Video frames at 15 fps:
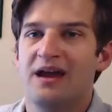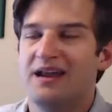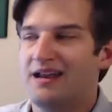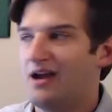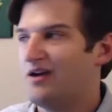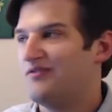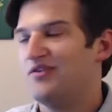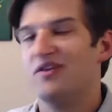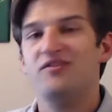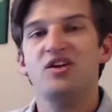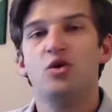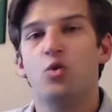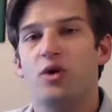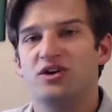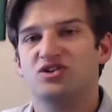Now, if you have any
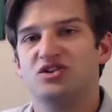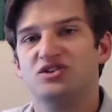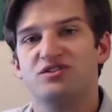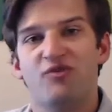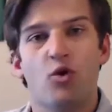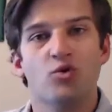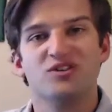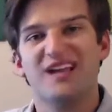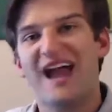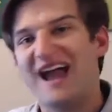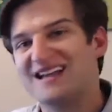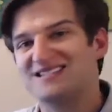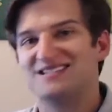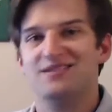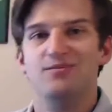questions, of course,
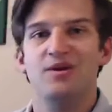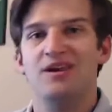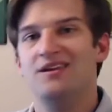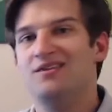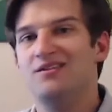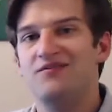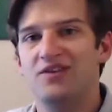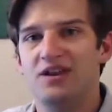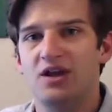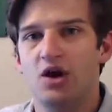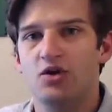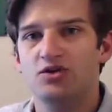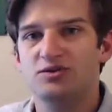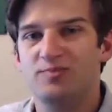ask them in the videos.